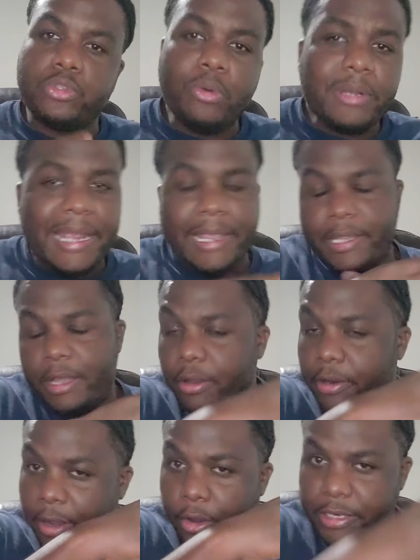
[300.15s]
doing that
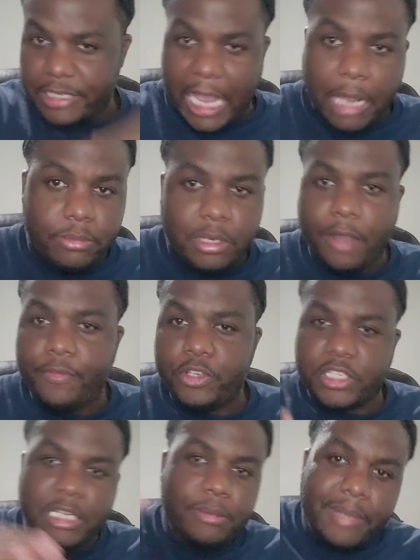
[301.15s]
on his album cover. You
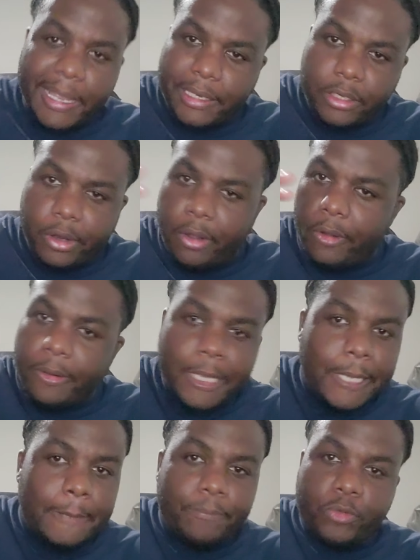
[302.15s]
see him, like, you know,
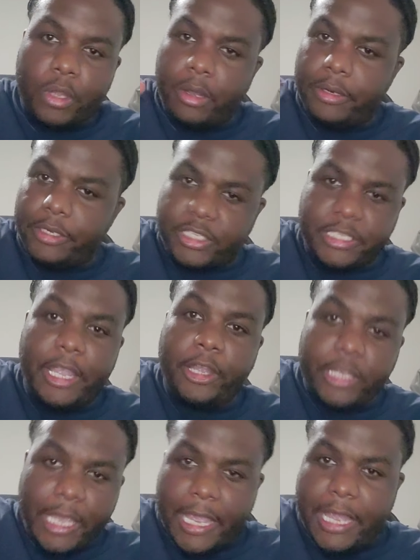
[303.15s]
on the
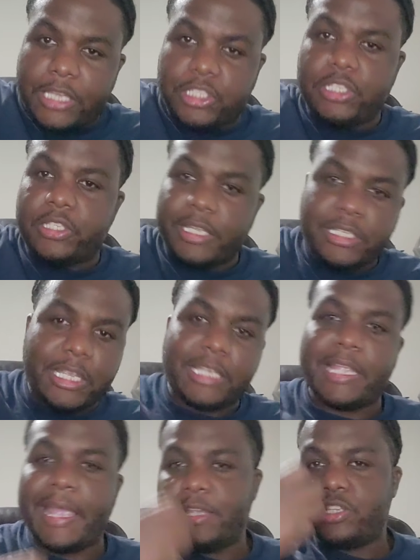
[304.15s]
staircase and things like
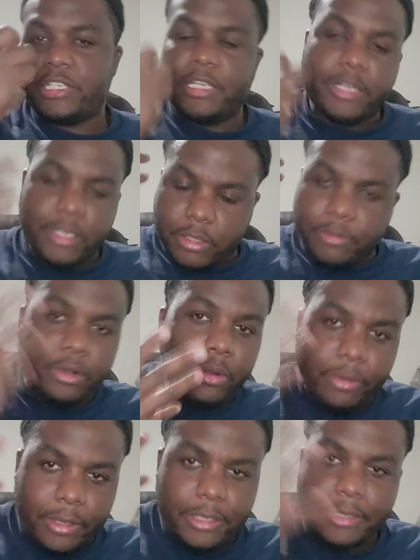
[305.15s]
that. You see the, you
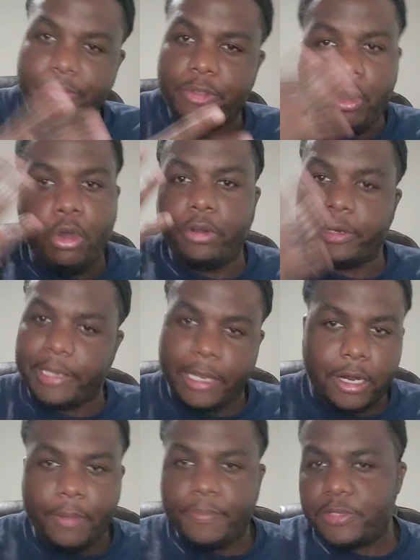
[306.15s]
know, all the
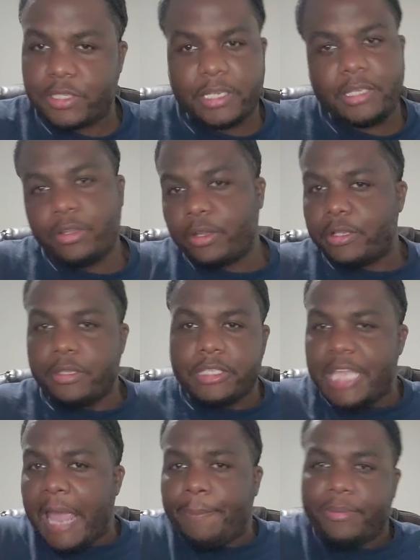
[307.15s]
get up and shit, looking
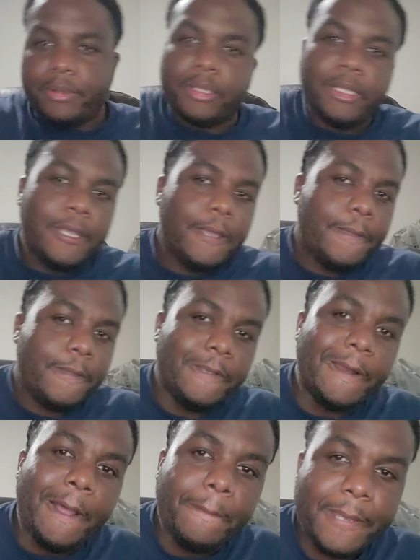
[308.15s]
dapper. You
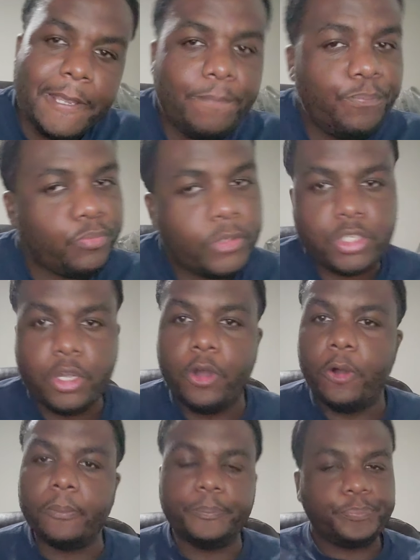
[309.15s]
know what I mean?
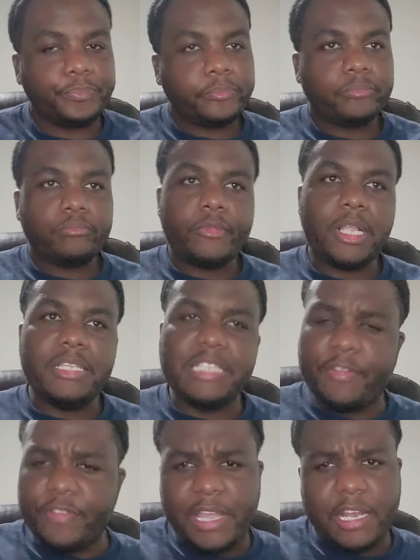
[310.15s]
So
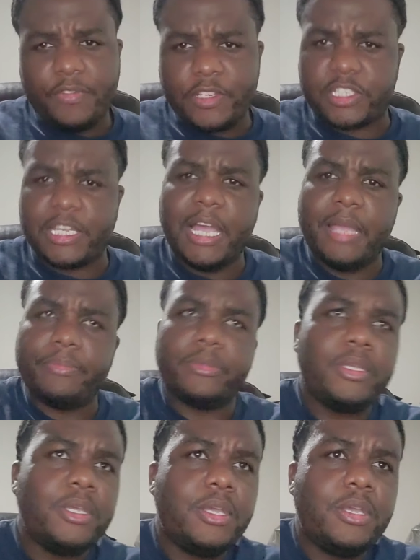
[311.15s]
definitely ahead of his time.
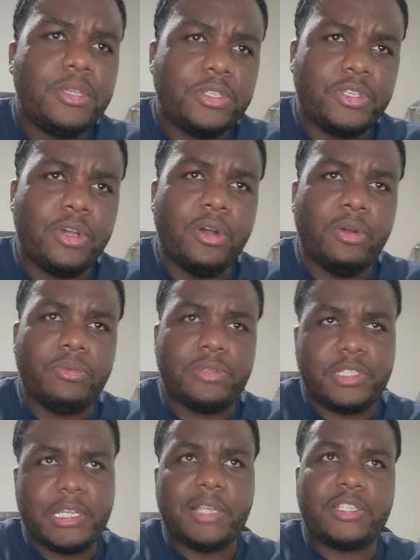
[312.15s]
So
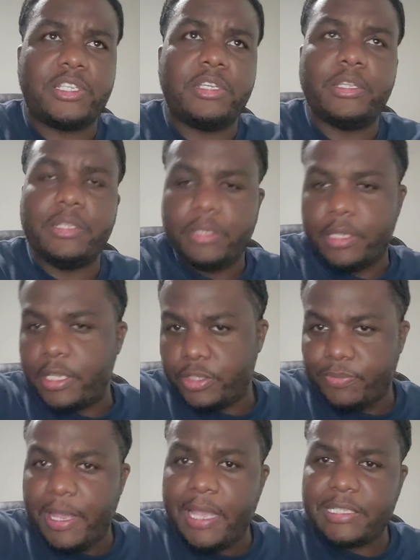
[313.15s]
shout out to his
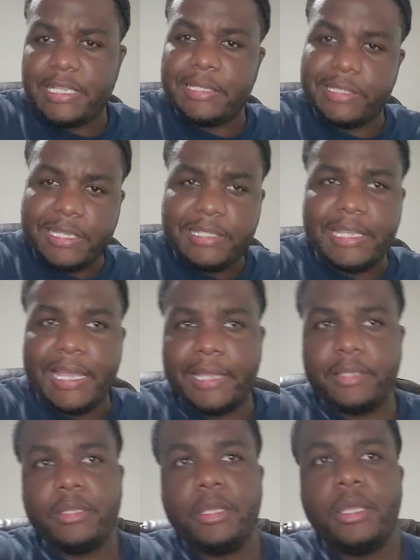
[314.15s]
mans that did that.